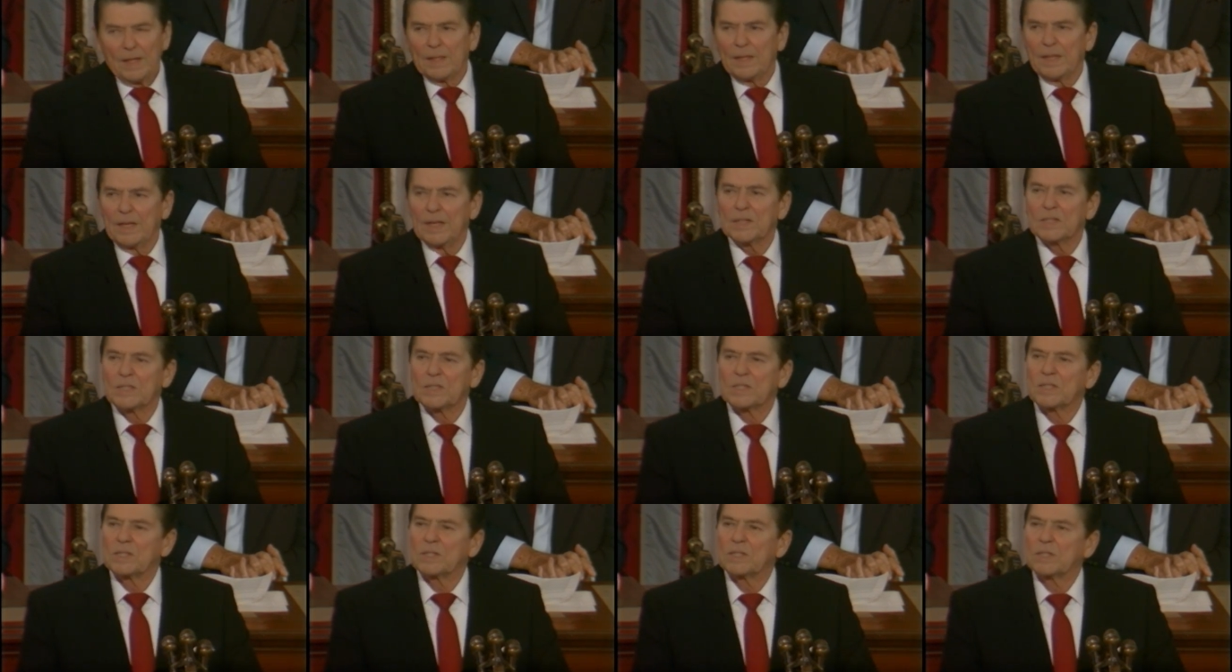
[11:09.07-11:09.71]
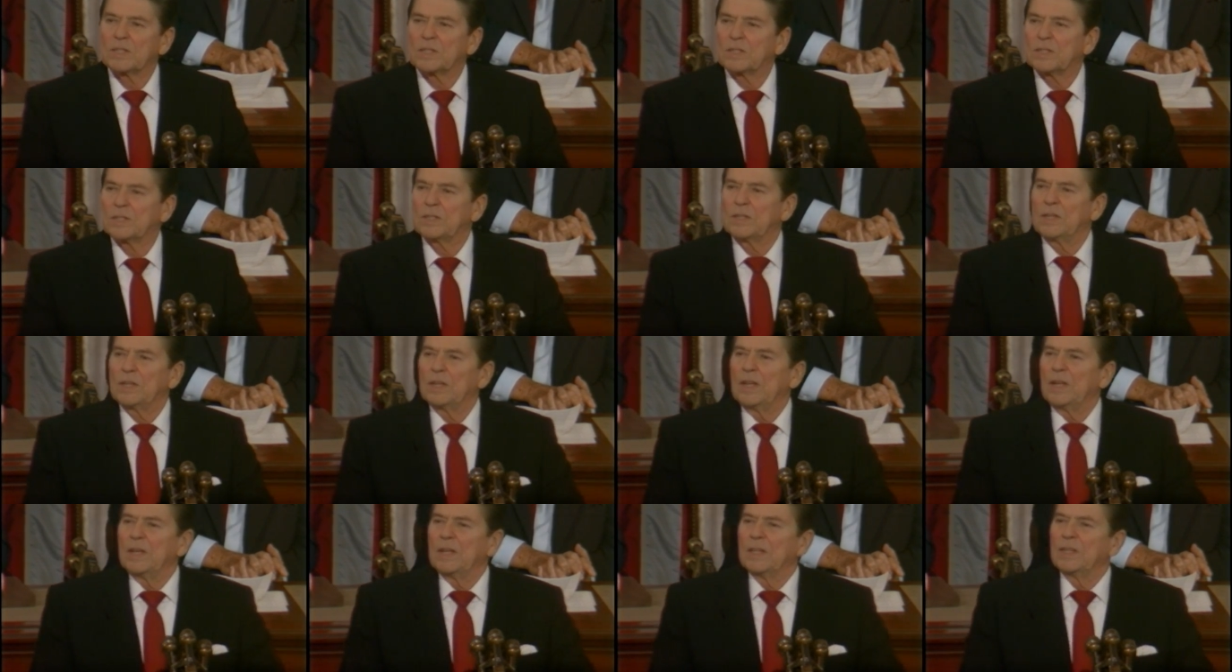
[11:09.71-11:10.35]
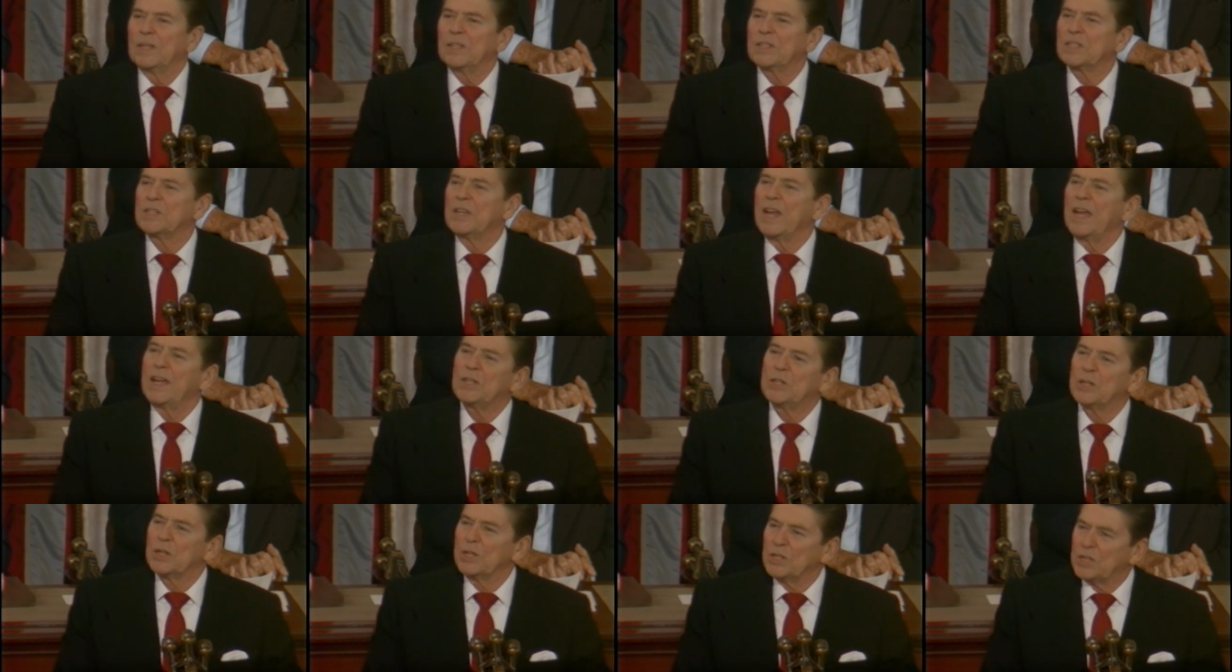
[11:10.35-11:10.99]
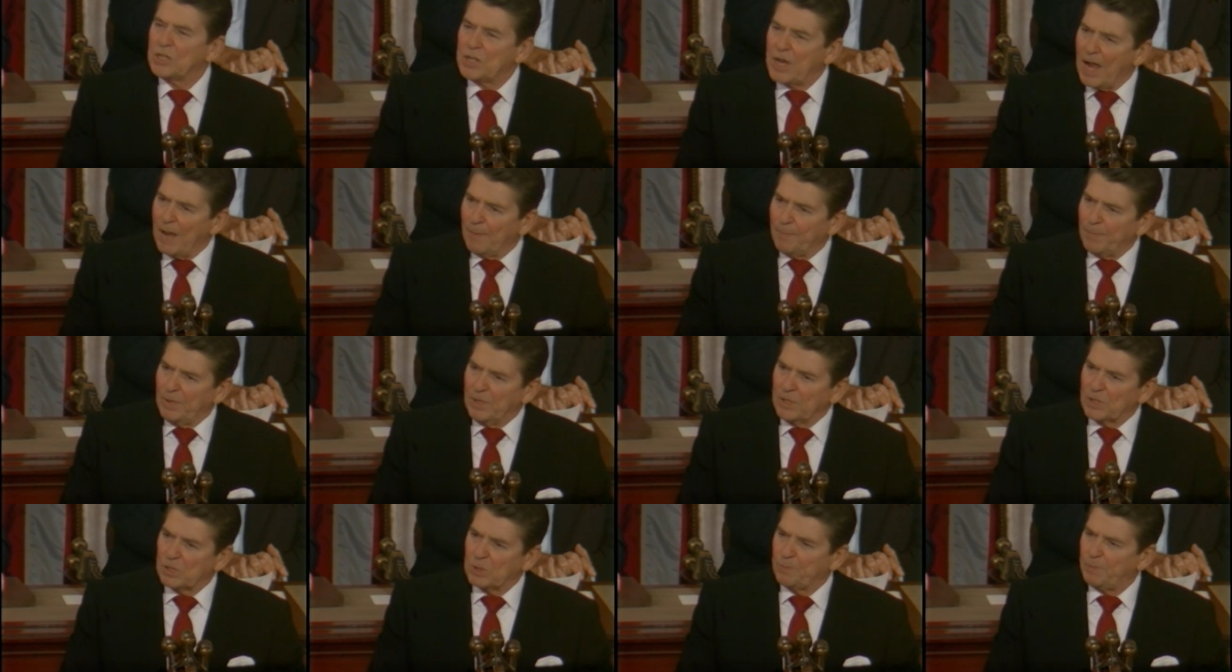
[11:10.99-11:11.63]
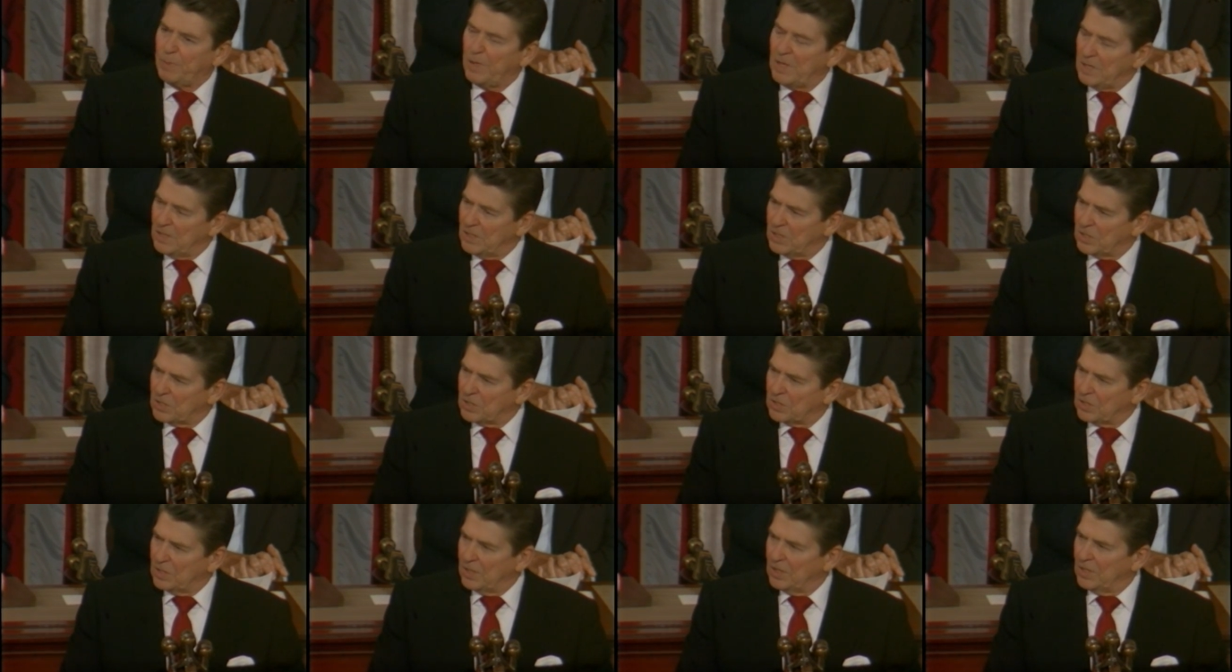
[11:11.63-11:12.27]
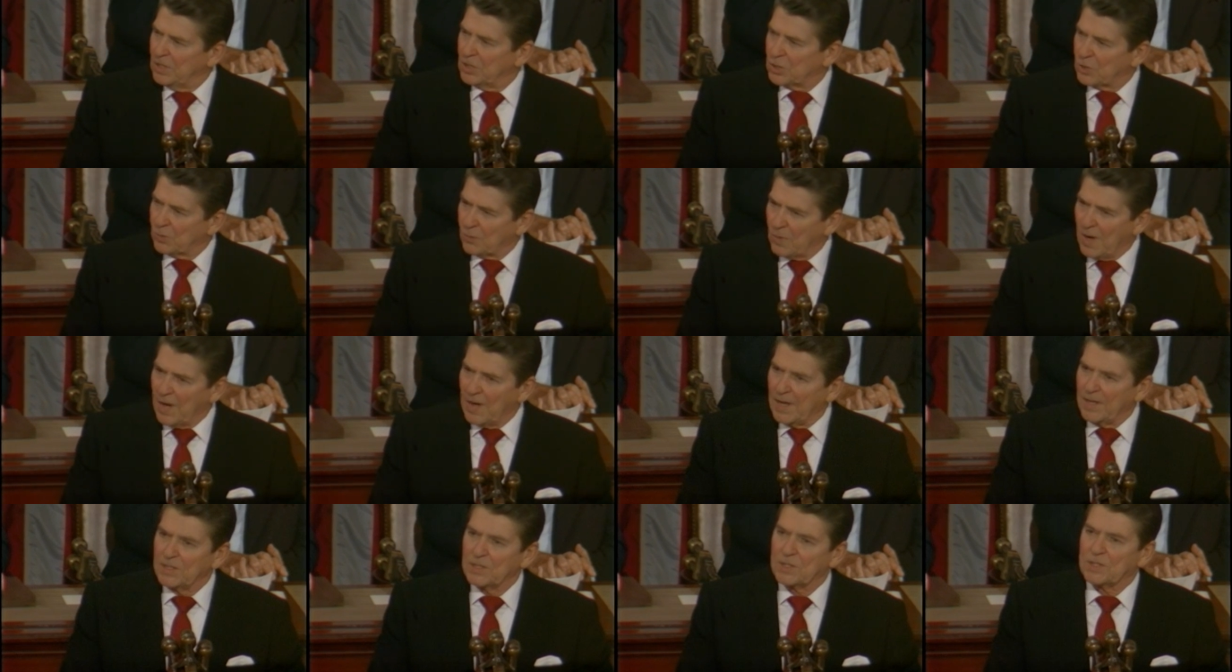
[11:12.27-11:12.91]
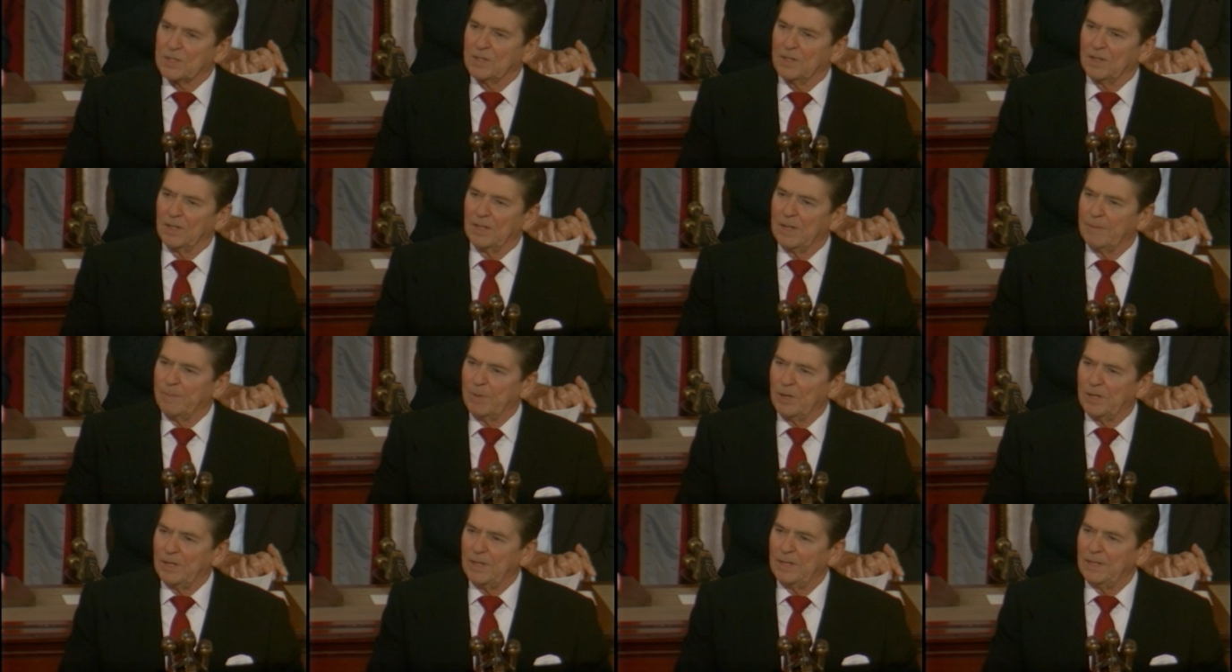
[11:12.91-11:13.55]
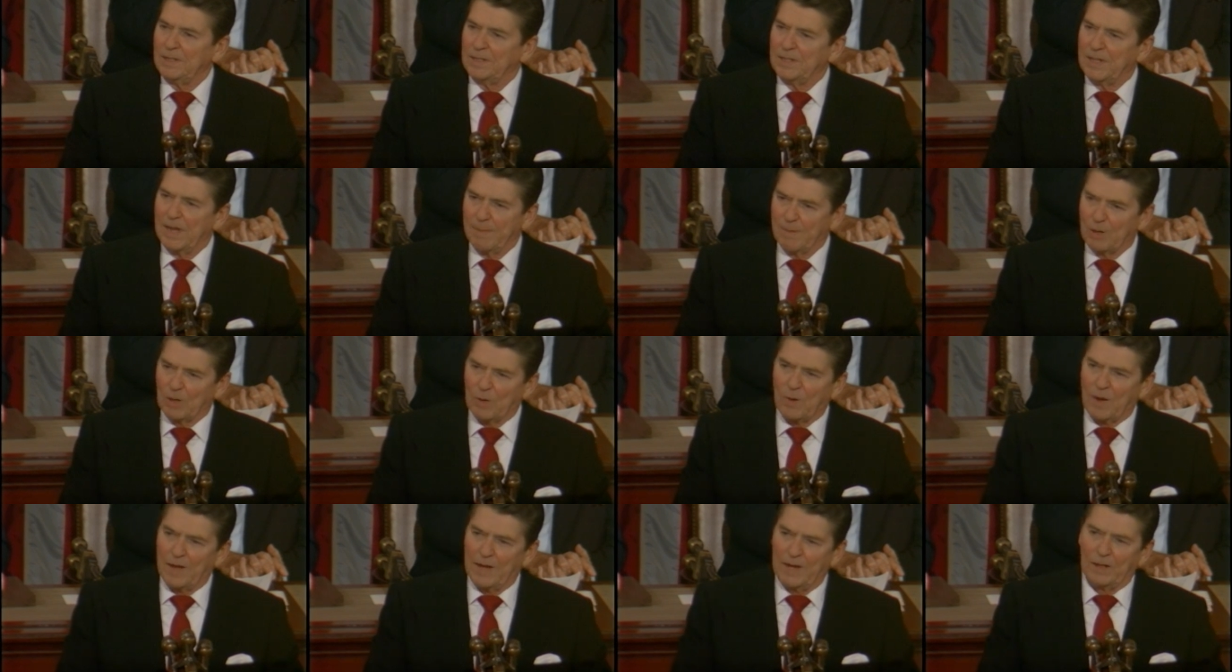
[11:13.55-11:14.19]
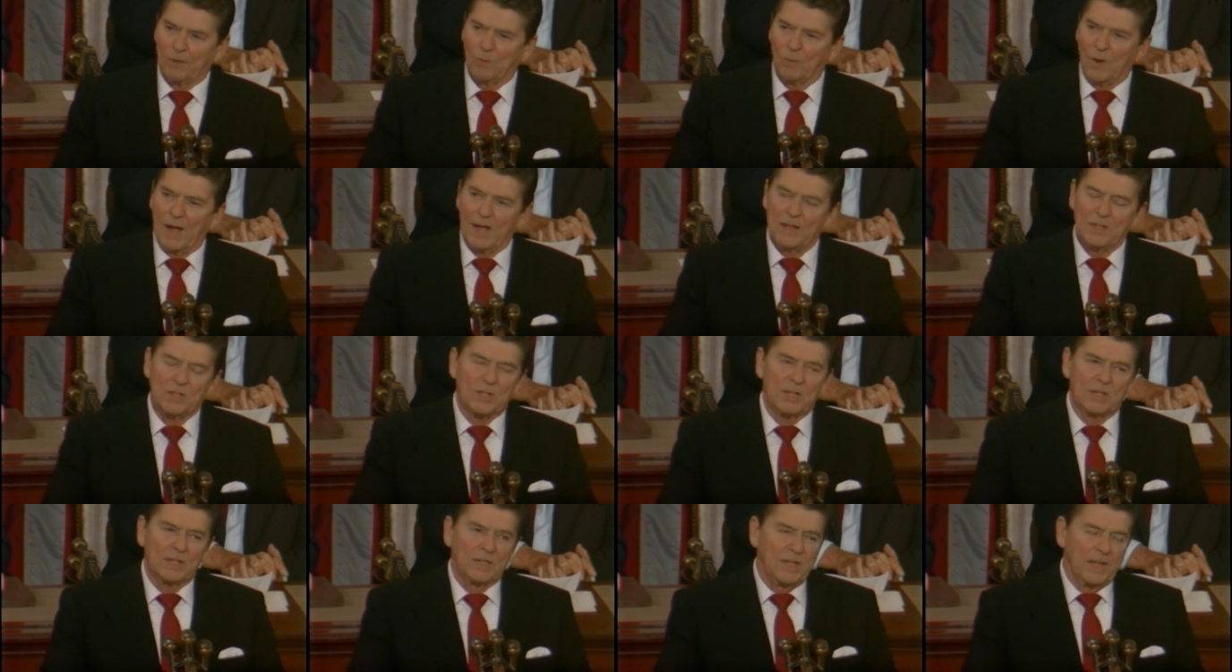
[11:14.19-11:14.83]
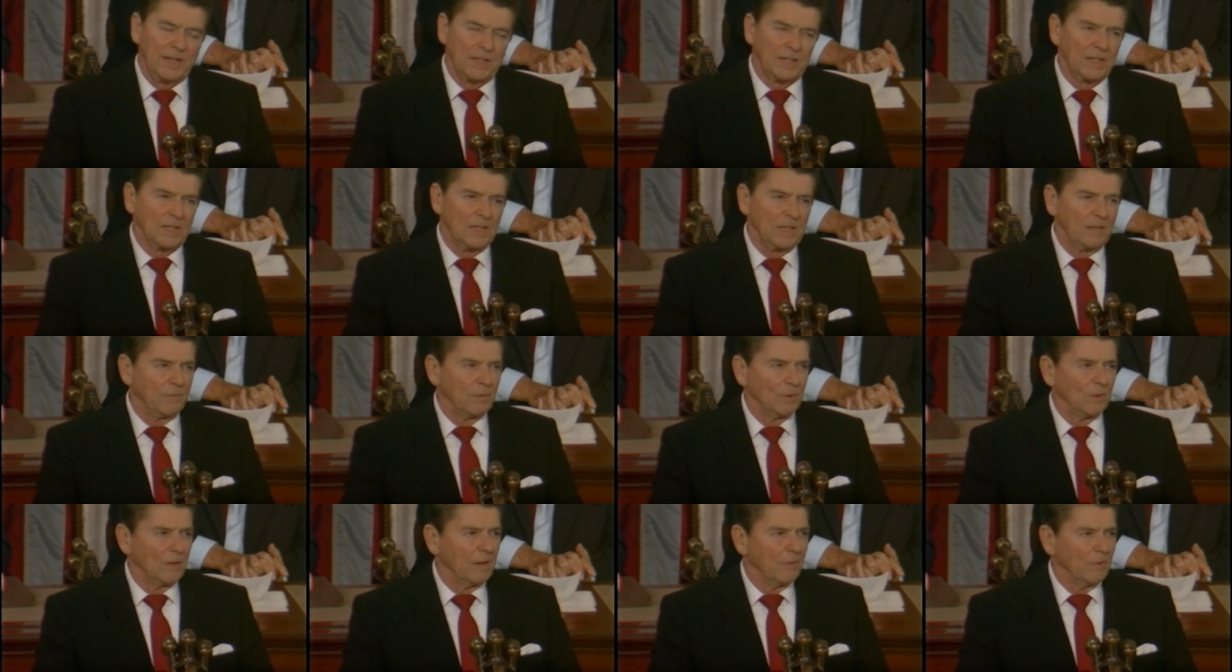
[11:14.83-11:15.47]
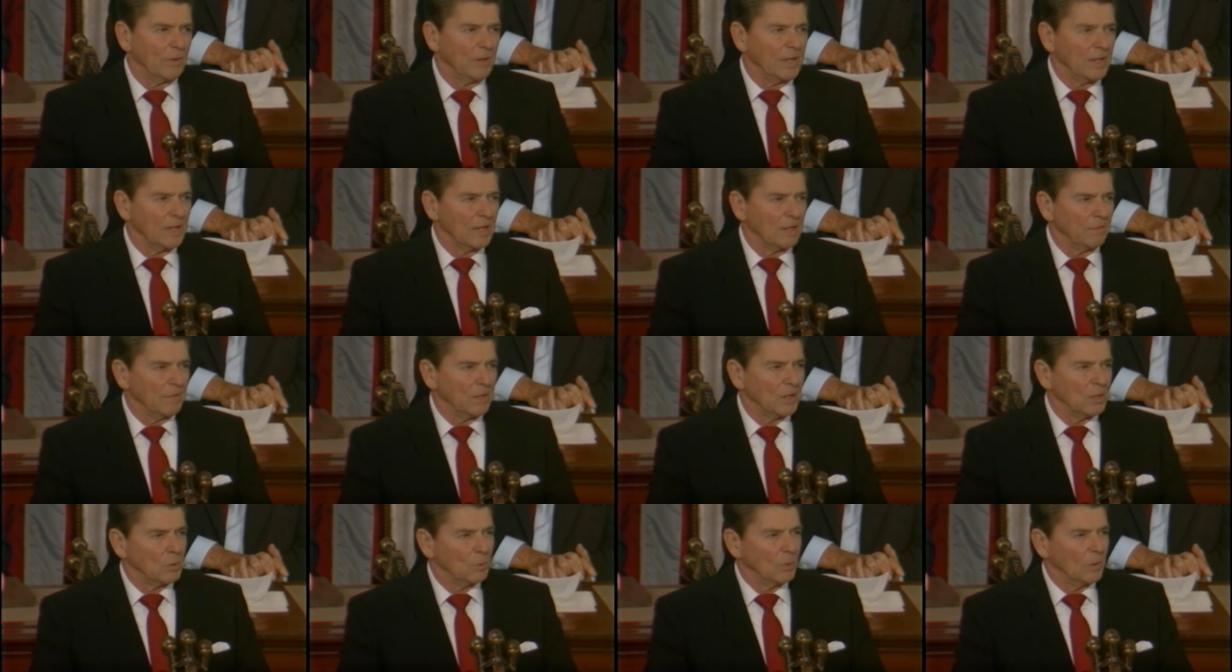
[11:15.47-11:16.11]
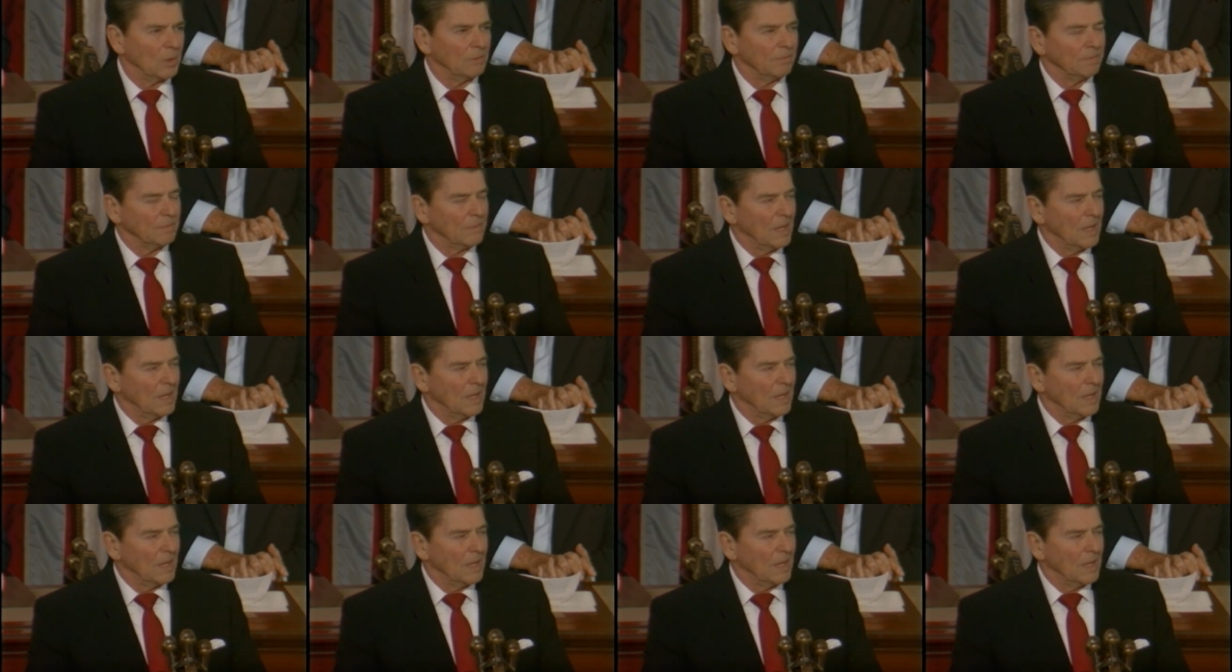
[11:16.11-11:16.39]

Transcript: this, this nation champions peace that enshrines liberty, democratic rights, and dignity for every individual.